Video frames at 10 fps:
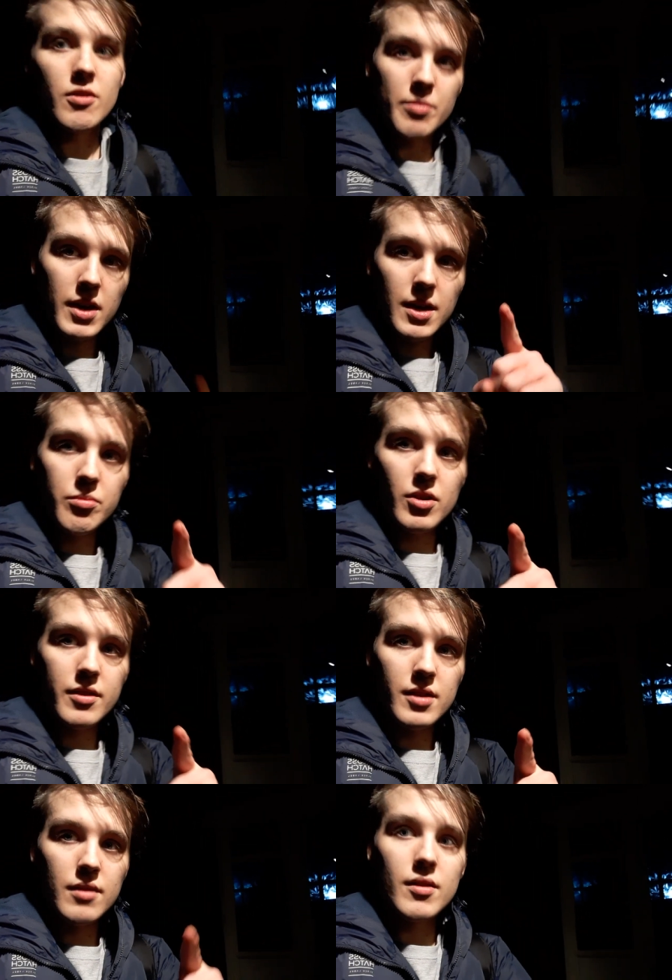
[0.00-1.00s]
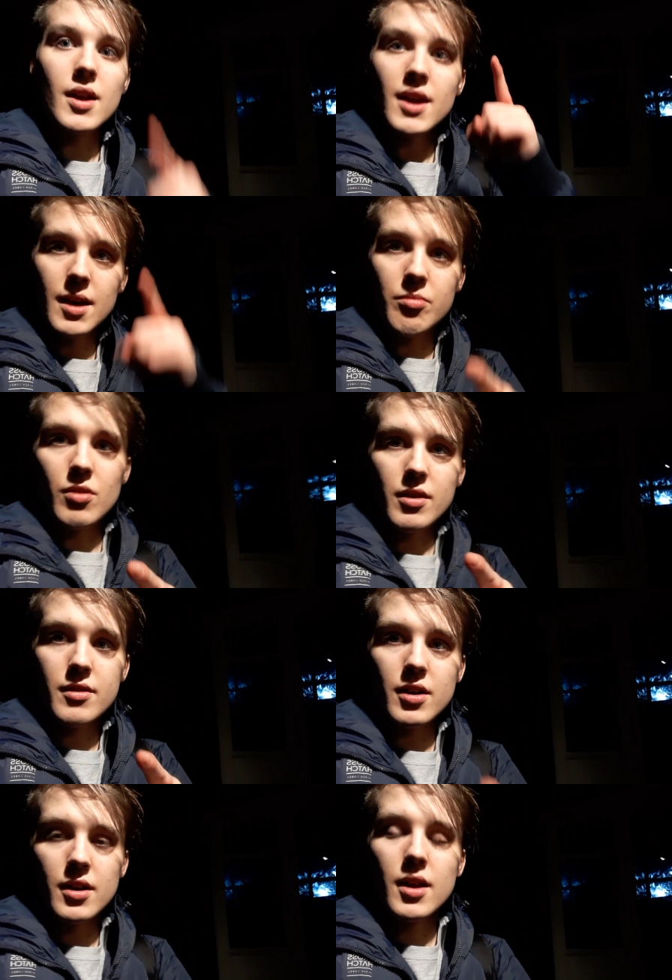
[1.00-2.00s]
It's been Keep Right on TV, Keep Right
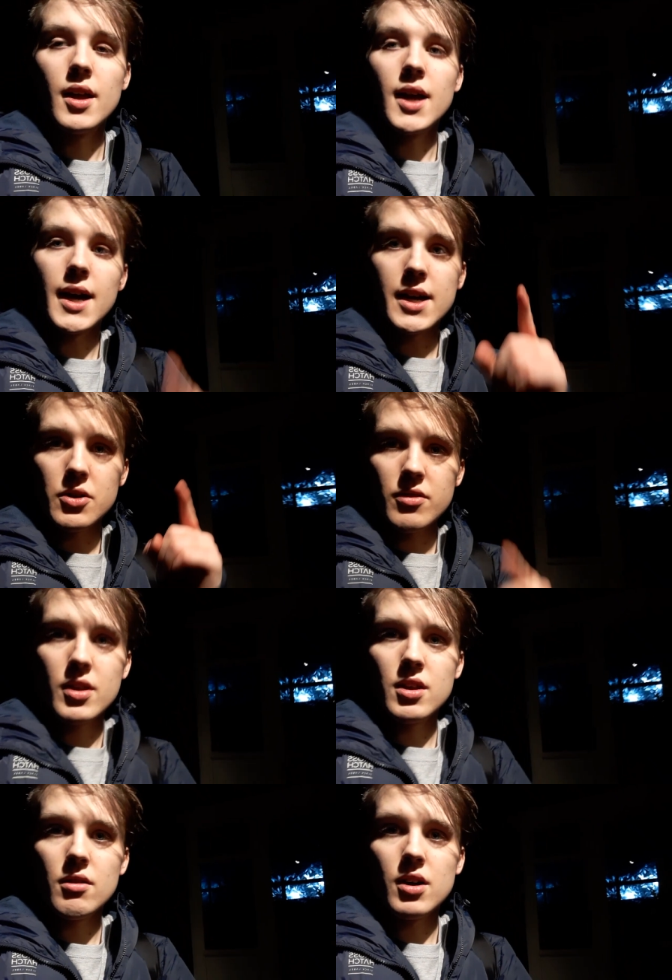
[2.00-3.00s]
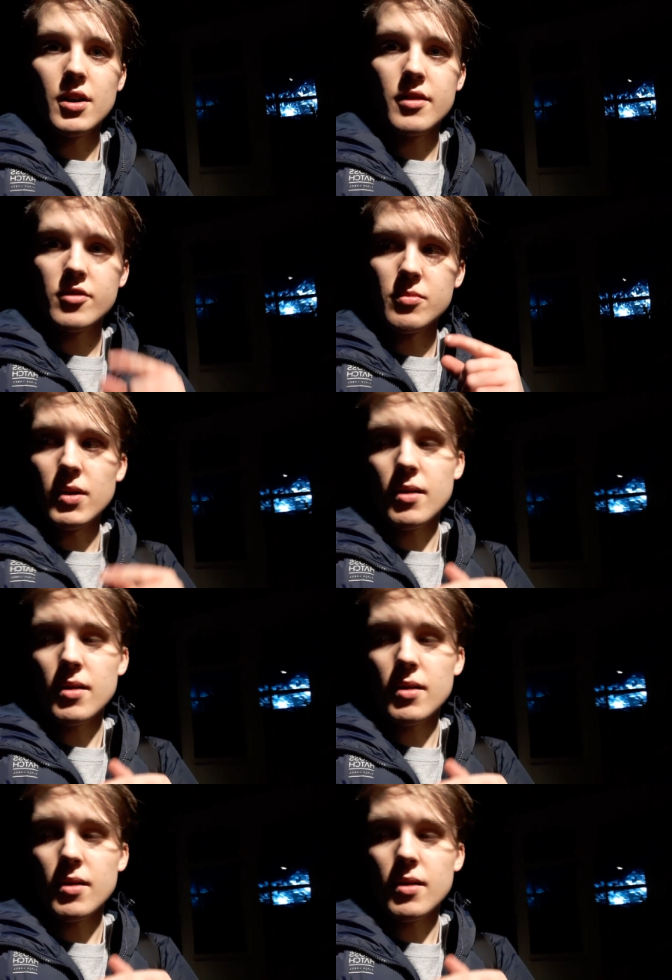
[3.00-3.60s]
on, and I'll see you guys tomorrow.